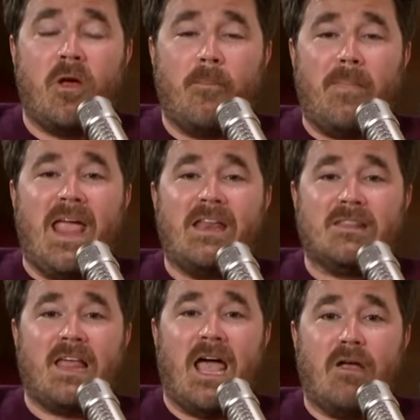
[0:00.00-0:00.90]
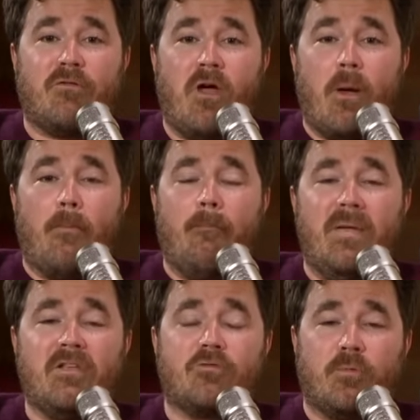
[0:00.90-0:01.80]
made life
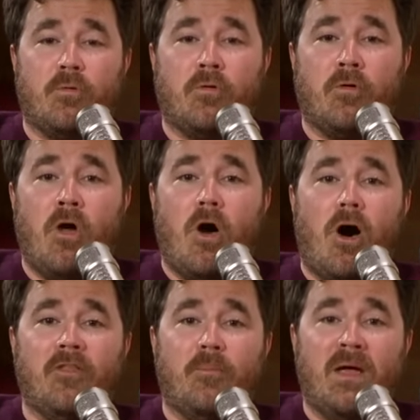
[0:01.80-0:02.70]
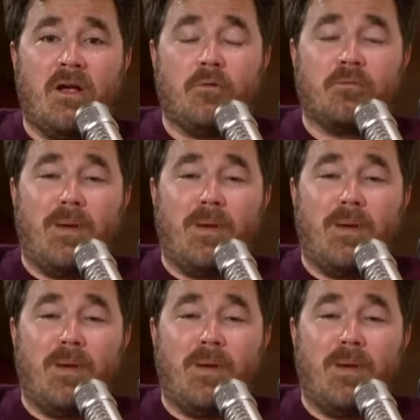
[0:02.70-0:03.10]
miserable on the Bengals.